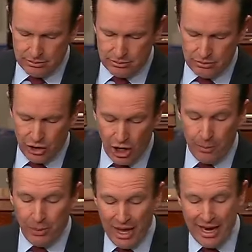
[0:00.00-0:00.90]
Qatar
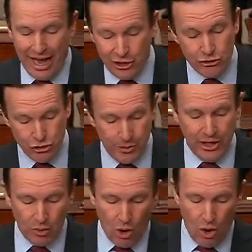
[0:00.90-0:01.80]
played a
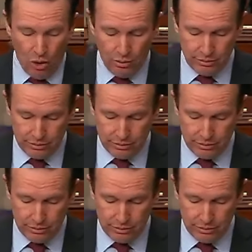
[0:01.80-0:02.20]
contributing role